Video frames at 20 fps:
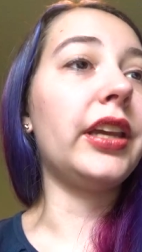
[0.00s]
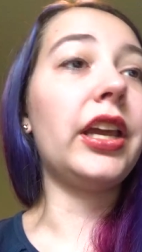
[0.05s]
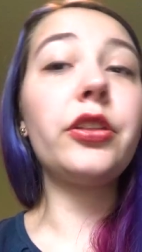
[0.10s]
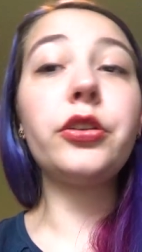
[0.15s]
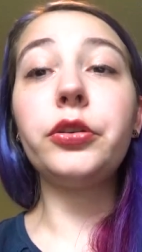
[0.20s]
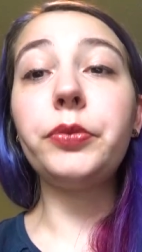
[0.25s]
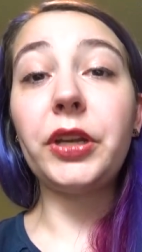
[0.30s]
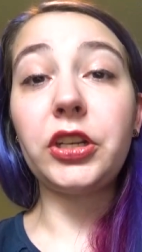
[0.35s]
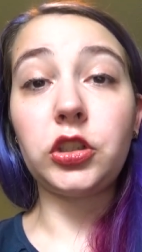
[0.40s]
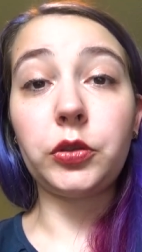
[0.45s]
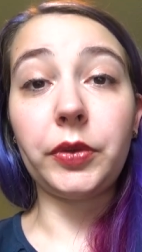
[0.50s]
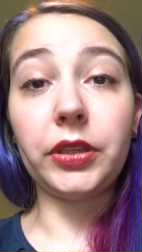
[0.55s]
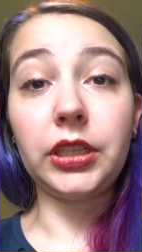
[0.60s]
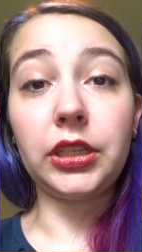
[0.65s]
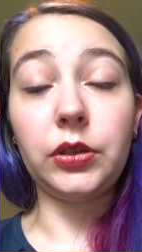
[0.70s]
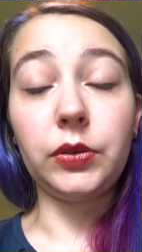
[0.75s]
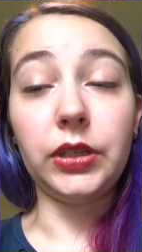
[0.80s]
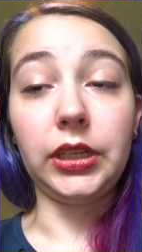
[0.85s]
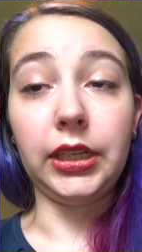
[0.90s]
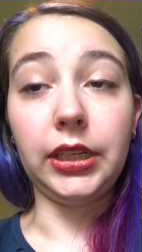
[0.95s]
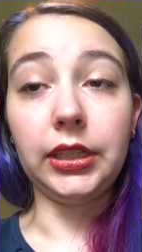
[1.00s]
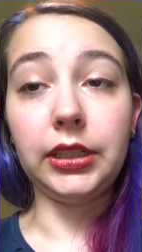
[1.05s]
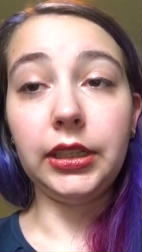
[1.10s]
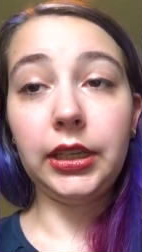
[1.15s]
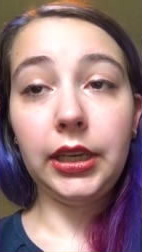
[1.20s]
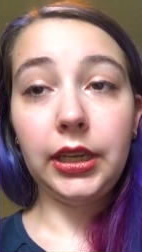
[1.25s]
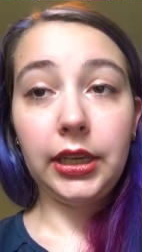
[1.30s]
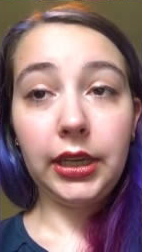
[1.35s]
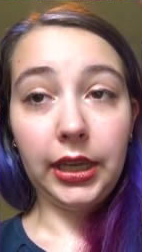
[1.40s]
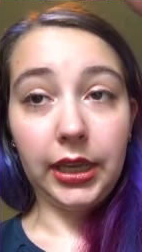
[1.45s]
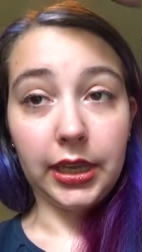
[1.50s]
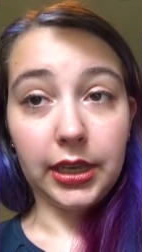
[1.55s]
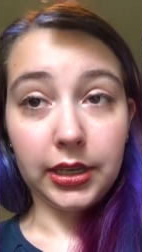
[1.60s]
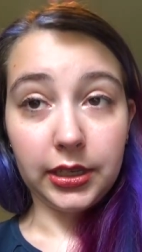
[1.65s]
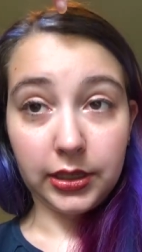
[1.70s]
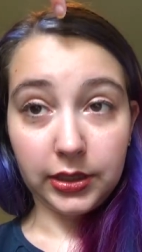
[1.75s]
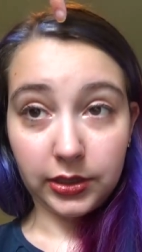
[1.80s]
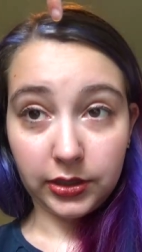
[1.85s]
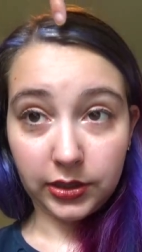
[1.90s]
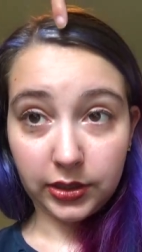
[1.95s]
the other measurement that you need
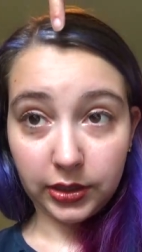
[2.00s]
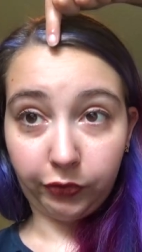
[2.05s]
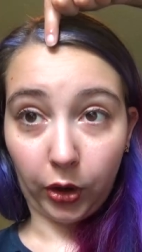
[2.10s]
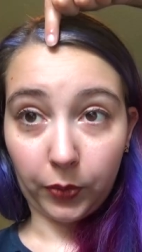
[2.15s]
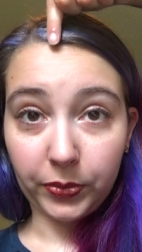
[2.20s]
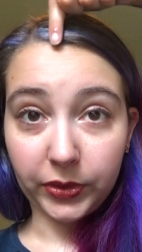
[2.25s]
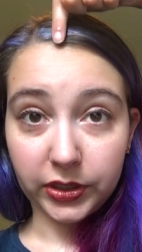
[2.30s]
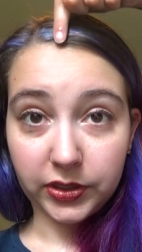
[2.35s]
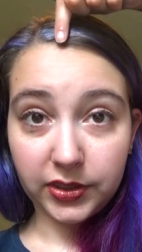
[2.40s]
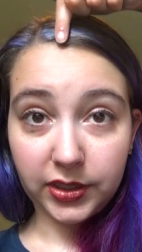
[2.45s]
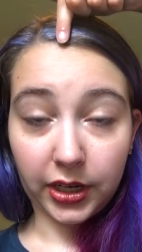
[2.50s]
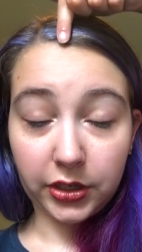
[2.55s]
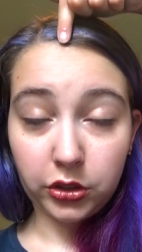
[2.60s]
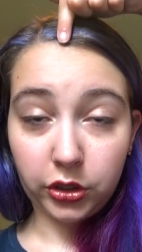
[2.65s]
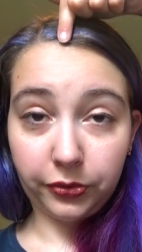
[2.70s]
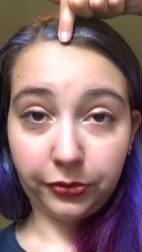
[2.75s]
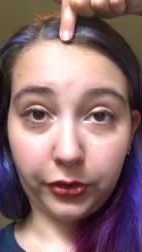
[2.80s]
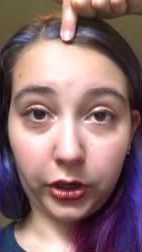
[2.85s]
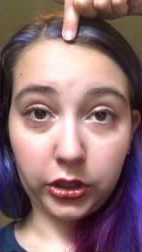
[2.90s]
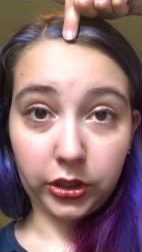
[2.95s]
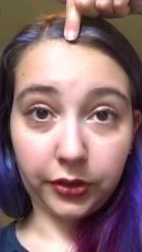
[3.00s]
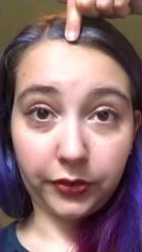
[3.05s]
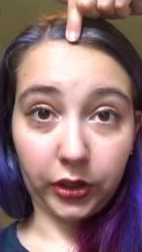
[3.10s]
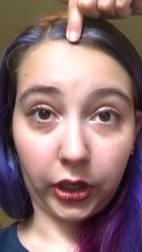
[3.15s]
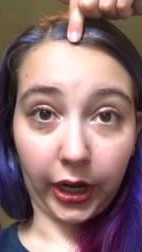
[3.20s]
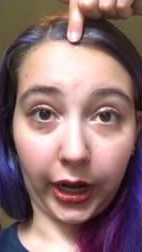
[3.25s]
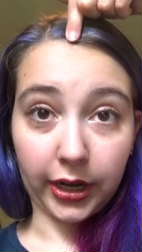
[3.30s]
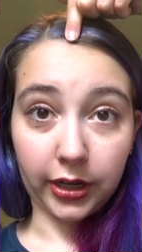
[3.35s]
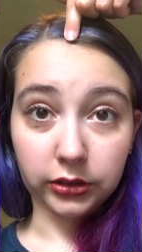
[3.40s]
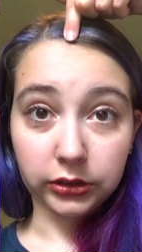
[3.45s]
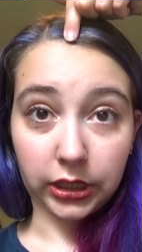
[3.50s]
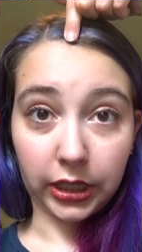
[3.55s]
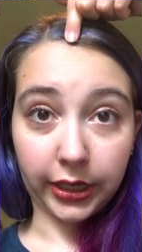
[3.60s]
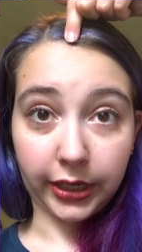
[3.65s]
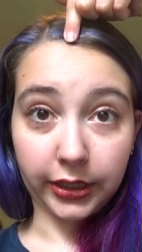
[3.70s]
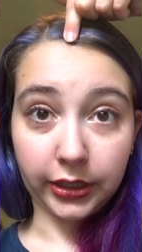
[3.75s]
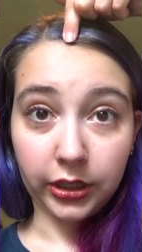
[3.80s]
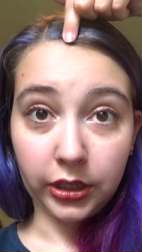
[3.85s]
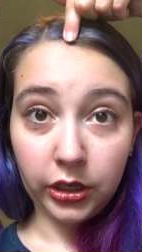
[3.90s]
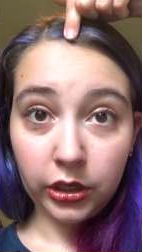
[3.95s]
is from the center front of your
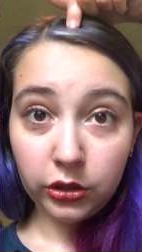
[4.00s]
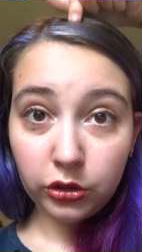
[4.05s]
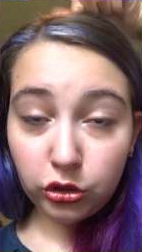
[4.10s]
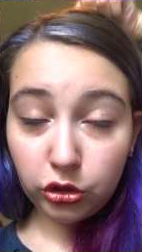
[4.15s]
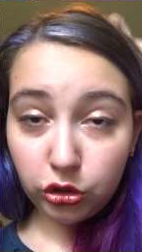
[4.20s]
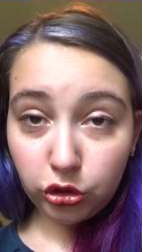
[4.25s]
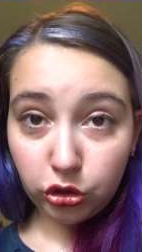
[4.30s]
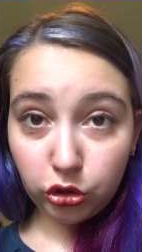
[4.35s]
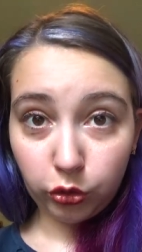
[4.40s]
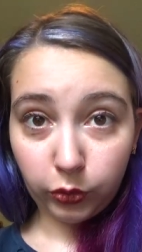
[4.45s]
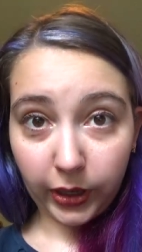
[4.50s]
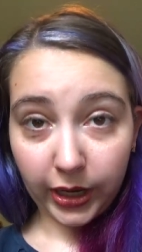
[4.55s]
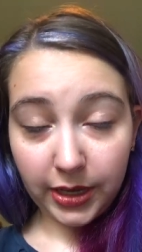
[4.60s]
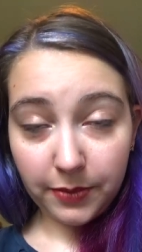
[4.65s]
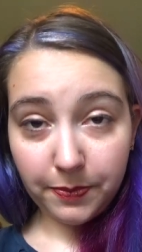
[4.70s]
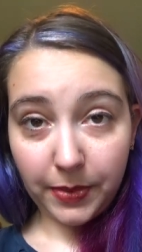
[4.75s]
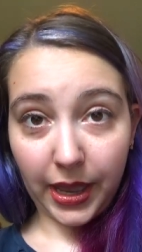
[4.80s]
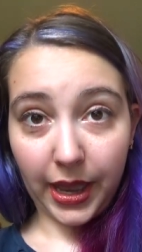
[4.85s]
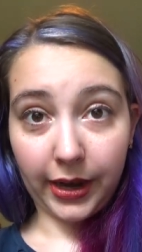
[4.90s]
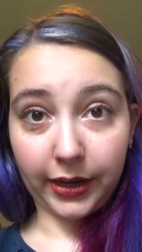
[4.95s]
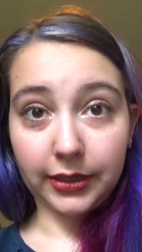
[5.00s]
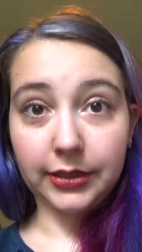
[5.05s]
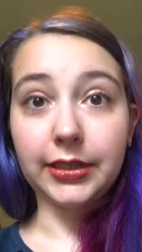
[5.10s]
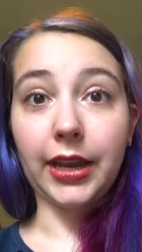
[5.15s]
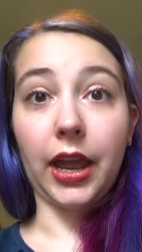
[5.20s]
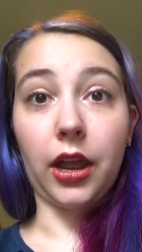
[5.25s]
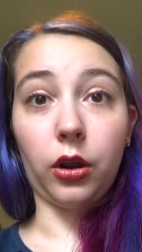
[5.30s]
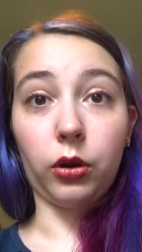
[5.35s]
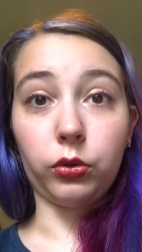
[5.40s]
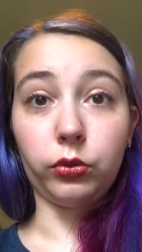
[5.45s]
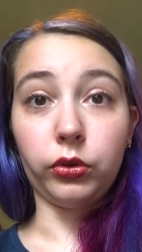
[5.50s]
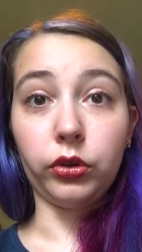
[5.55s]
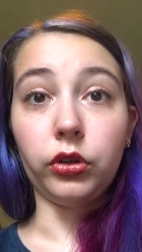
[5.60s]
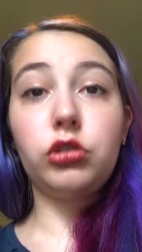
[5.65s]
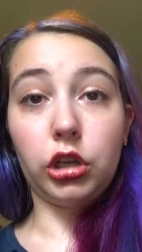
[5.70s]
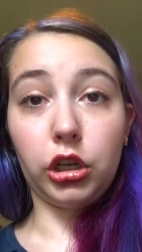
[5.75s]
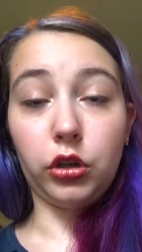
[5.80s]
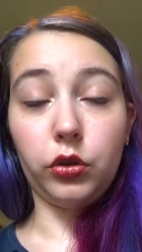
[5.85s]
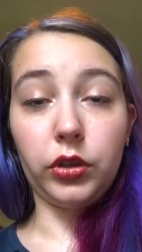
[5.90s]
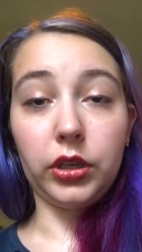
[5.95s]
hairline straight back down
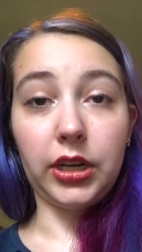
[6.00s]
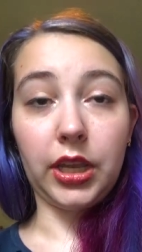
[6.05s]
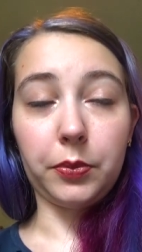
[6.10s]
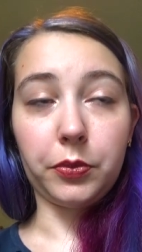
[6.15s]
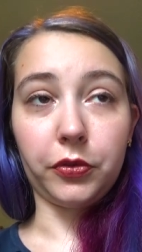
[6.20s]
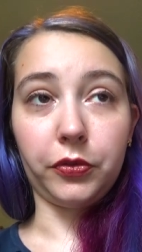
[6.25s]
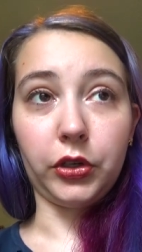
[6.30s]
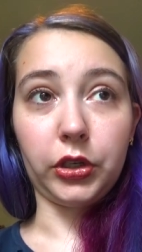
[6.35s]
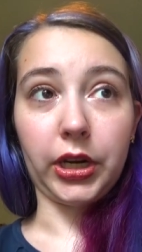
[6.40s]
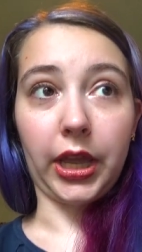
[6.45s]
to the nape of your